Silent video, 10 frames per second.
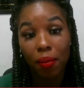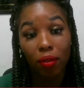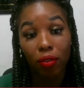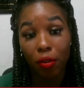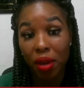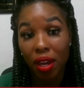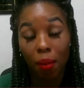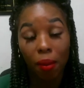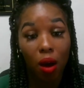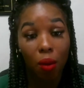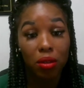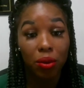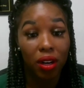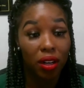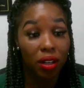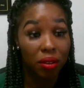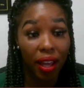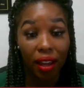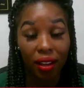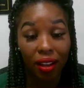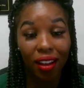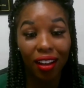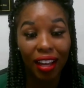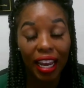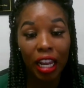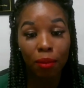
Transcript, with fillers: Um, for me, I'm always ready to do that.